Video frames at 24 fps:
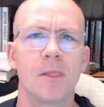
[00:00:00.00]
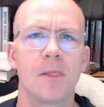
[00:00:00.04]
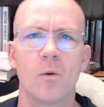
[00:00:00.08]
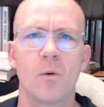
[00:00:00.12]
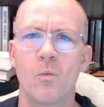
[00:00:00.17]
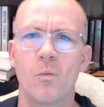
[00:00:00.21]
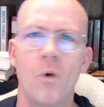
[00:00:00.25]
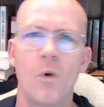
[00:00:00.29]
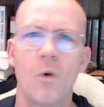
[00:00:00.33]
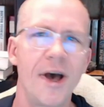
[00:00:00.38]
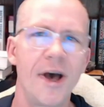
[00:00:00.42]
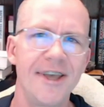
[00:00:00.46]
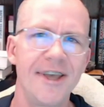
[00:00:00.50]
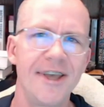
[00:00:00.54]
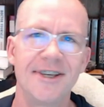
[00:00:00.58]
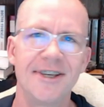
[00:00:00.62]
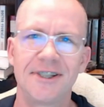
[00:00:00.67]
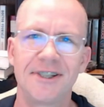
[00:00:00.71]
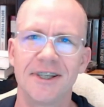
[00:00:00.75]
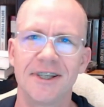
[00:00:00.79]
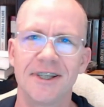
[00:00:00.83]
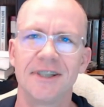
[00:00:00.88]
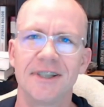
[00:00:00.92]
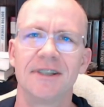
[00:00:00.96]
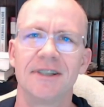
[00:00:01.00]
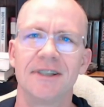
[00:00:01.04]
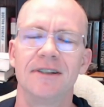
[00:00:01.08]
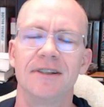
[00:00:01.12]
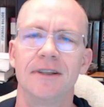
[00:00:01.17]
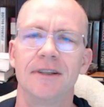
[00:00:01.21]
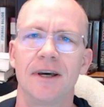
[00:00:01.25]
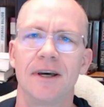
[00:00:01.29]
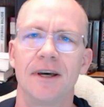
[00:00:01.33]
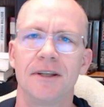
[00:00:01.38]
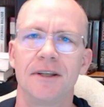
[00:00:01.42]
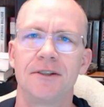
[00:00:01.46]
Why is it
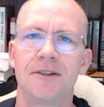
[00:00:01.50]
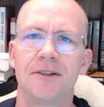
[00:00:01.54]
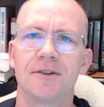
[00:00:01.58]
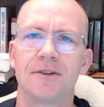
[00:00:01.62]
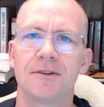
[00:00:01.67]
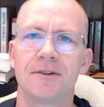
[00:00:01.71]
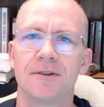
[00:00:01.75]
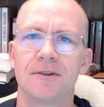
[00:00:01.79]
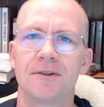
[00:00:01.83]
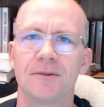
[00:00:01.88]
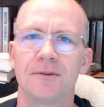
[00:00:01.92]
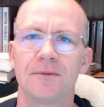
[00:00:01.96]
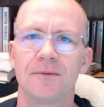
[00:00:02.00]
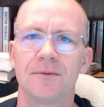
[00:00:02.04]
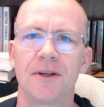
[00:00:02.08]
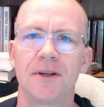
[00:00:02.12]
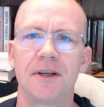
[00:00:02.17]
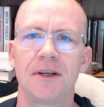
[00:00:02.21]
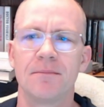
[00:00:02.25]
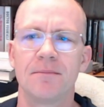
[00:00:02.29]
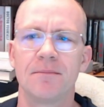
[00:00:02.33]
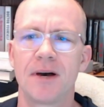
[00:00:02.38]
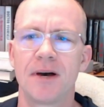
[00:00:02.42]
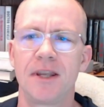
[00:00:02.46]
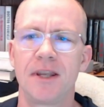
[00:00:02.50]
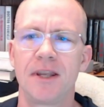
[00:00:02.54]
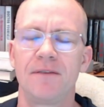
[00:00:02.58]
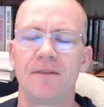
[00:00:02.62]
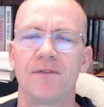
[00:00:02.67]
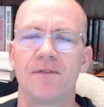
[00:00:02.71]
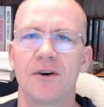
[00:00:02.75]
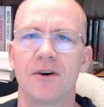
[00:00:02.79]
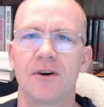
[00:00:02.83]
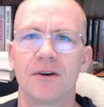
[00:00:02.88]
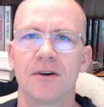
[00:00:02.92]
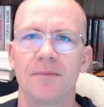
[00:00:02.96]
that you're running a mining
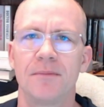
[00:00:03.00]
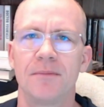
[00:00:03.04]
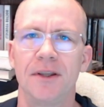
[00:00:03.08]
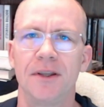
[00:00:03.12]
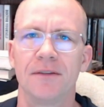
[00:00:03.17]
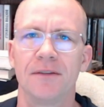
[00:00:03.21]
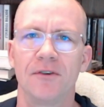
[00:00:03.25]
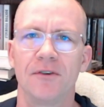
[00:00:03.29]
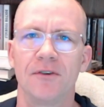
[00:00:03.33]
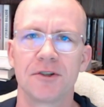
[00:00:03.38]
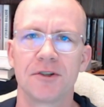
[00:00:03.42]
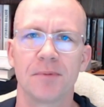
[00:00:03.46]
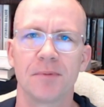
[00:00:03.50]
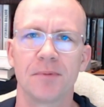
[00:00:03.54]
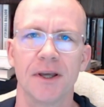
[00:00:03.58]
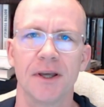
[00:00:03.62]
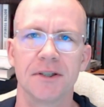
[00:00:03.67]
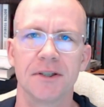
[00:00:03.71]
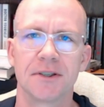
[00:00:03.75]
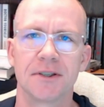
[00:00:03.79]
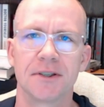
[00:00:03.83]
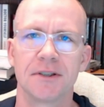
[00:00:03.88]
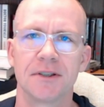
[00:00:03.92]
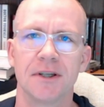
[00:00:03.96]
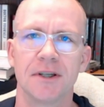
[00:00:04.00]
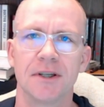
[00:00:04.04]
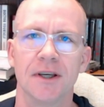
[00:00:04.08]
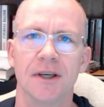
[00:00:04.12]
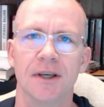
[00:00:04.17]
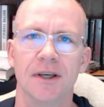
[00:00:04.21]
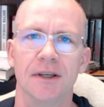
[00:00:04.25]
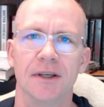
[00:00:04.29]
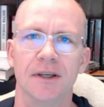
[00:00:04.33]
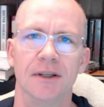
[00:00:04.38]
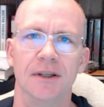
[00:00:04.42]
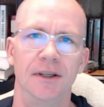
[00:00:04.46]
farm in the first place?
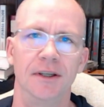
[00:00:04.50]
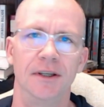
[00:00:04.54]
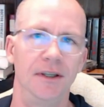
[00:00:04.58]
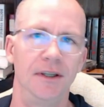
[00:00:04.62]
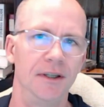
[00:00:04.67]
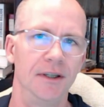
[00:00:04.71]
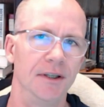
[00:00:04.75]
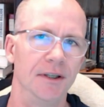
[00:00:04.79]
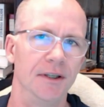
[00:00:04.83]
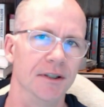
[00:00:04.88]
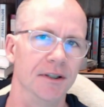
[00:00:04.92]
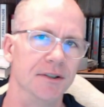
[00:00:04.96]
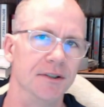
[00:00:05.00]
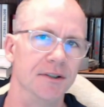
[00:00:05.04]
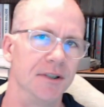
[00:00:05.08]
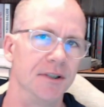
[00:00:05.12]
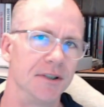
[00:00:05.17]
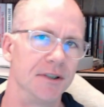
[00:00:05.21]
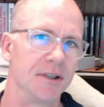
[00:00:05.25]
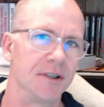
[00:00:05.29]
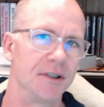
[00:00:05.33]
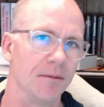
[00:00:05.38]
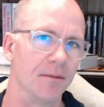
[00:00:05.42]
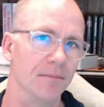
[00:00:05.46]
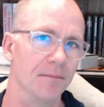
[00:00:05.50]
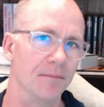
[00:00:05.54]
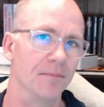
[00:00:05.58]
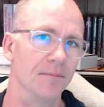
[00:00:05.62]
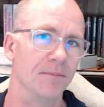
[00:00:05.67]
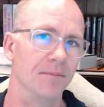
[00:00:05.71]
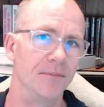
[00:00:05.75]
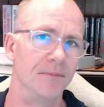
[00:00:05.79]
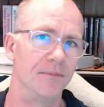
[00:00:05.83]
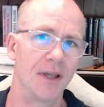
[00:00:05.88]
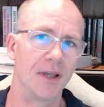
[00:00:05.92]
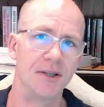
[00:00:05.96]
Is it
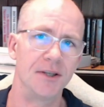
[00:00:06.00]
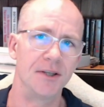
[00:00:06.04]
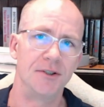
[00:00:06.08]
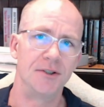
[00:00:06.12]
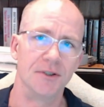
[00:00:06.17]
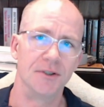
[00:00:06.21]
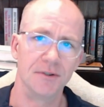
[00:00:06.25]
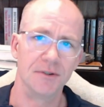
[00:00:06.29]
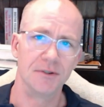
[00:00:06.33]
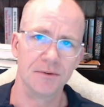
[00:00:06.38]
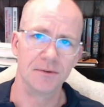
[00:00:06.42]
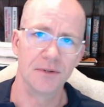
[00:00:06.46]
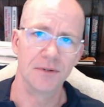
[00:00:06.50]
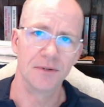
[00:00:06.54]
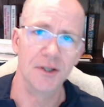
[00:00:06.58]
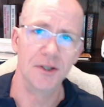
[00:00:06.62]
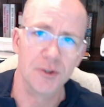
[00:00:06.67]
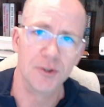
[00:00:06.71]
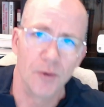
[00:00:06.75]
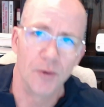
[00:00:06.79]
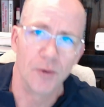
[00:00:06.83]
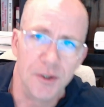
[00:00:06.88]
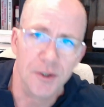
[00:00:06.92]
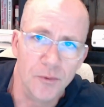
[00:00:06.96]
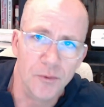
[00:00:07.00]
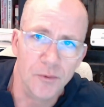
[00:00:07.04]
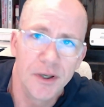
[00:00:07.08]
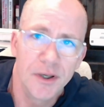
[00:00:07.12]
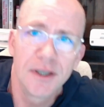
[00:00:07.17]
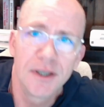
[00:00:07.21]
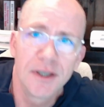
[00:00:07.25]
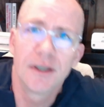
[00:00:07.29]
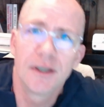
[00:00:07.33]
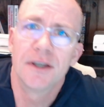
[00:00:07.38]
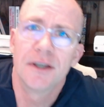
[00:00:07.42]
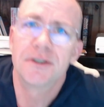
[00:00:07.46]
something that you enjoy
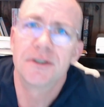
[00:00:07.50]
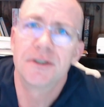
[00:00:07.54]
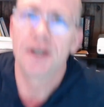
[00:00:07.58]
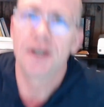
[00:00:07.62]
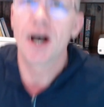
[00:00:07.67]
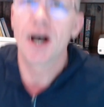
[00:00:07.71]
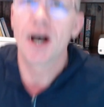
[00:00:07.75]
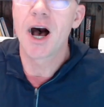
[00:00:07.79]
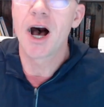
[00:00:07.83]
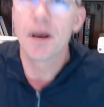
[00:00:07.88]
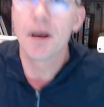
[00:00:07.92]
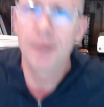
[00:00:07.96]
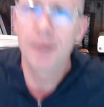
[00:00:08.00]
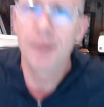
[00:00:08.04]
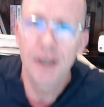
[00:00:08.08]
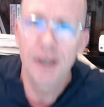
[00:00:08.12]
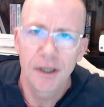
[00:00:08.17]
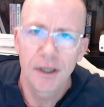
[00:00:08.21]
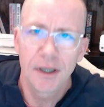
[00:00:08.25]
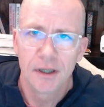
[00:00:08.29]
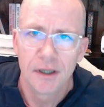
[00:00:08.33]
doing? Is it a hobby?